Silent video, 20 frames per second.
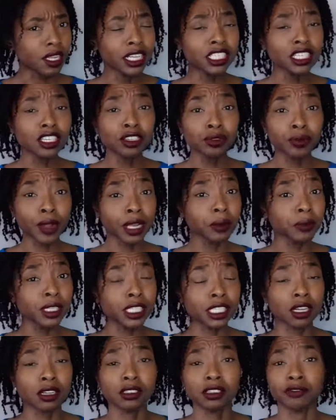is a direct
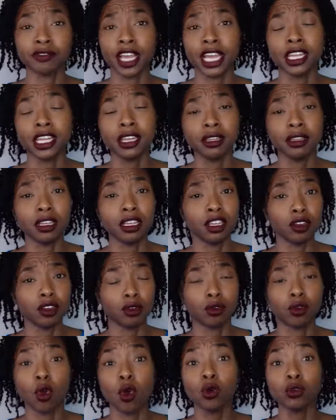result of any,
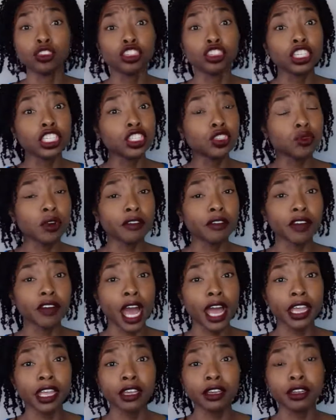coaches who I've
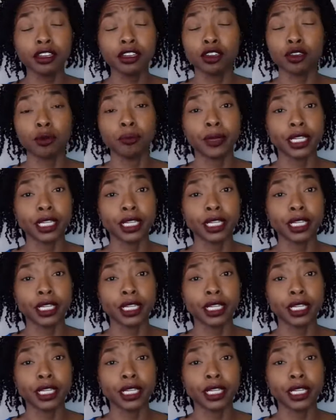hired,